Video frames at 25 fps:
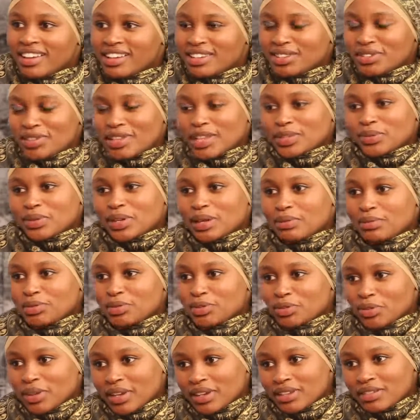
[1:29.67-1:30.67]
So that's what I'm
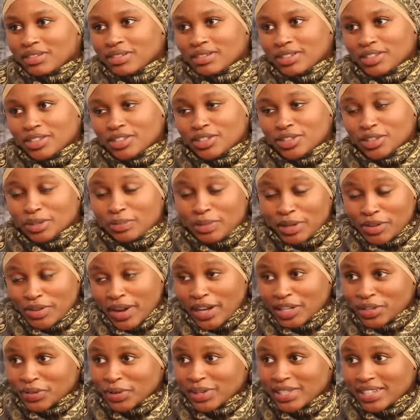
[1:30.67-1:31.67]
doing. Should be
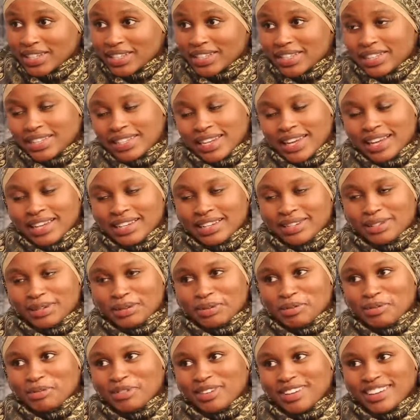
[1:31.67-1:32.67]
graduating this year,
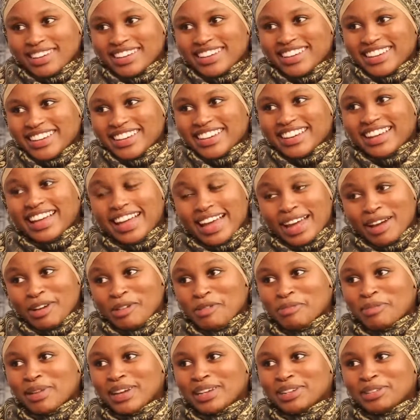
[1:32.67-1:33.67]
so I
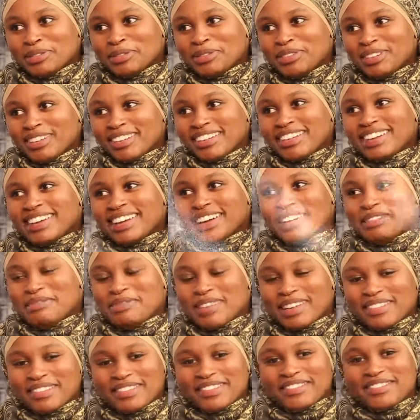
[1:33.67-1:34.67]
hope I do.
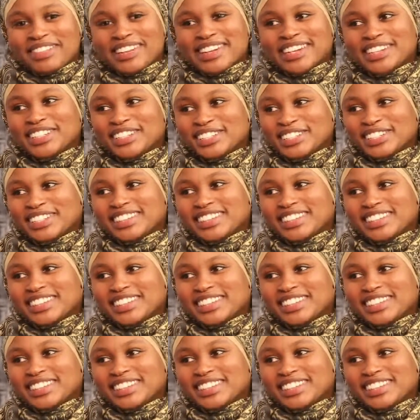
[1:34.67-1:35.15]
Hope I finish.